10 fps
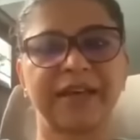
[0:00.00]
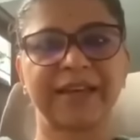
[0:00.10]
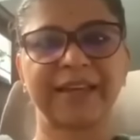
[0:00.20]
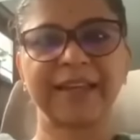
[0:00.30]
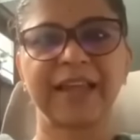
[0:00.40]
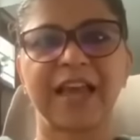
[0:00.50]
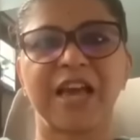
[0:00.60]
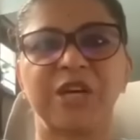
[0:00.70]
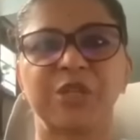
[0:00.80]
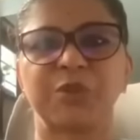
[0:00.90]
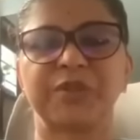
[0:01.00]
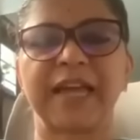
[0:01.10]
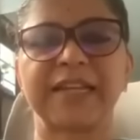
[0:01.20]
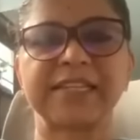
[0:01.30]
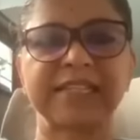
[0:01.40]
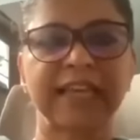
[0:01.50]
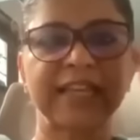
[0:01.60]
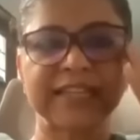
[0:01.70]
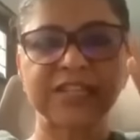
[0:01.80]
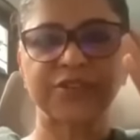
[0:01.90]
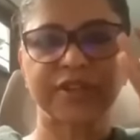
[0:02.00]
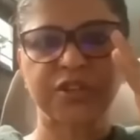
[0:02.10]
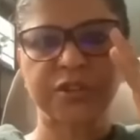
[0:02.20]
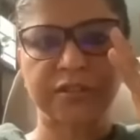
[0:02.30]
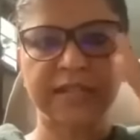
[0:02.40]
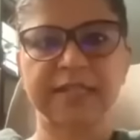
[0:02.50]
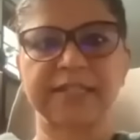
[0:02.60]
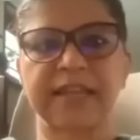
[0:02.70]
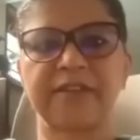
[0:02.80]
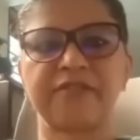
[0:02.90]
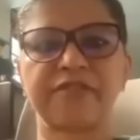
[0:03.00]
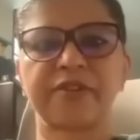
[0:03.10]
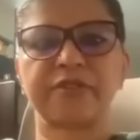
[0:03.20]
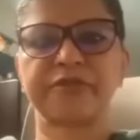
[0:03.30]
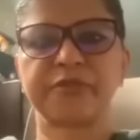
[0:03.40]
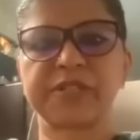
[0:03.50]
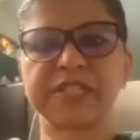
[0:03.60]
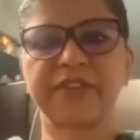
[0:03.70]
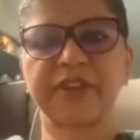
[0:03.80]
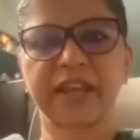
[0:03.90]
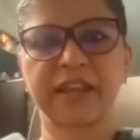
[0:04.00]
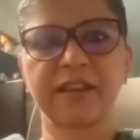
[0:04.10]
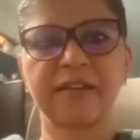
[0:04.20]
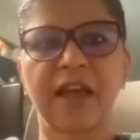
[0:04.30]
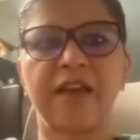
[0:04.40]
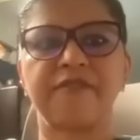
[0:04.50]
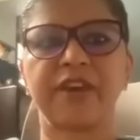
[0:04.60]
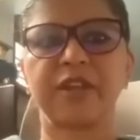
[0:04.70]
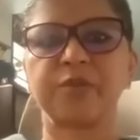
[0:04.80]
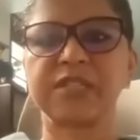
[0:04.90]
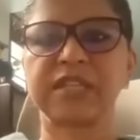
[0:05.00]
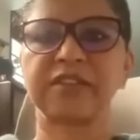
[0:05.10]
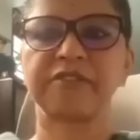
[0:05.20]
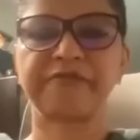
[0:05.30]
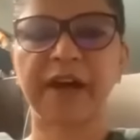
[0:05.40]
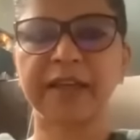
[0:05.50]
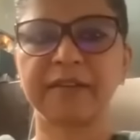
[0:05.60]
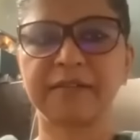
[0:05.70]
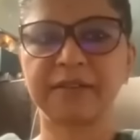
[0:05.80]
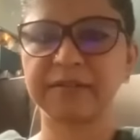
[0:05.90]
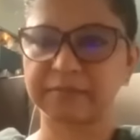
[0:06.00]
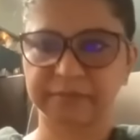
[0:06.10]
Correct. So that is the illustration that is there in front of your screen, where you see the fire,